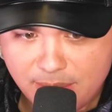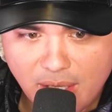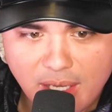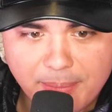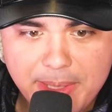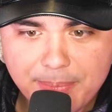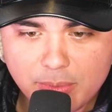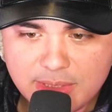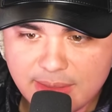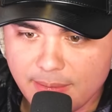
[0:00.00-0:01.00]
he got
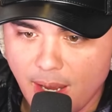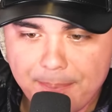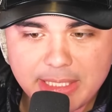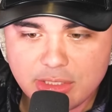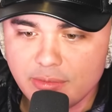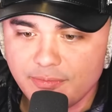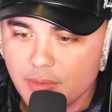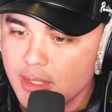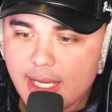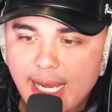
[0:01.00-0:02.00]
people see. I bet
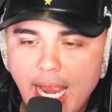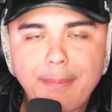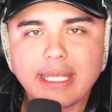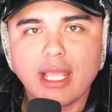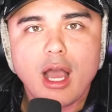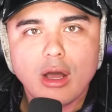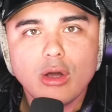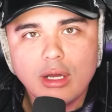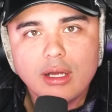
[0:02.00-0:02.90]
y'all,